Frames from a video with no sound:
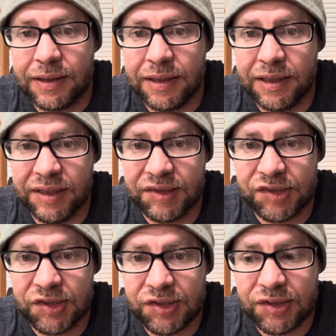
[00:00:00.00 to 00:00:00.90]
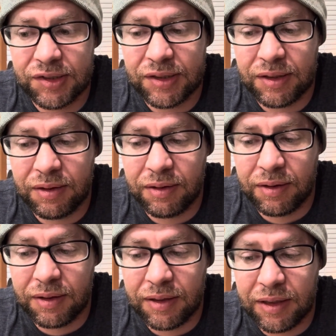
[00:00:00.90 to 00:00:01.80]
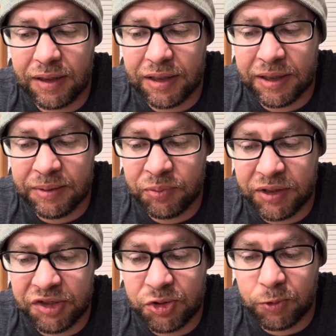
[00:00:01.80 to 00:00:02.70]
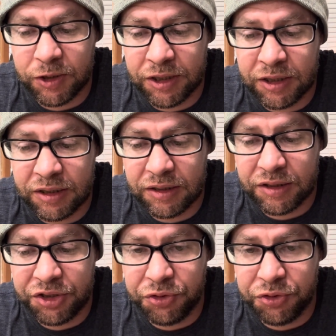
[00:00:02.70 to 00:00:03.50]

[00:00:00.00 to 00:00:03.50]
it's a place where you